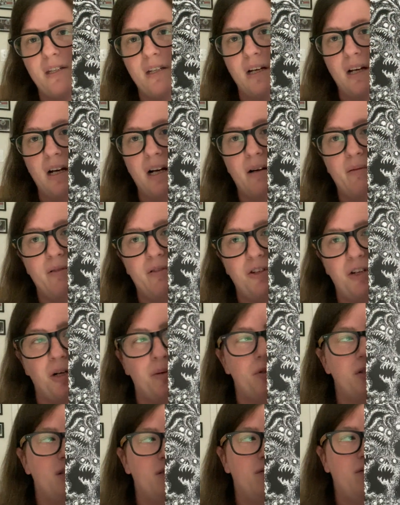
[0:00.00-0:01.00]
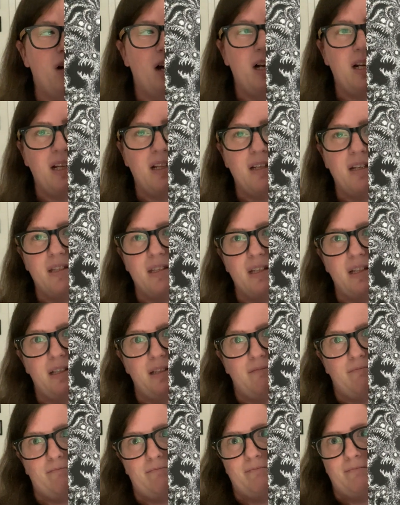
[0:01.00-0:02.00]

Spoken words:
In terms of finding this, I had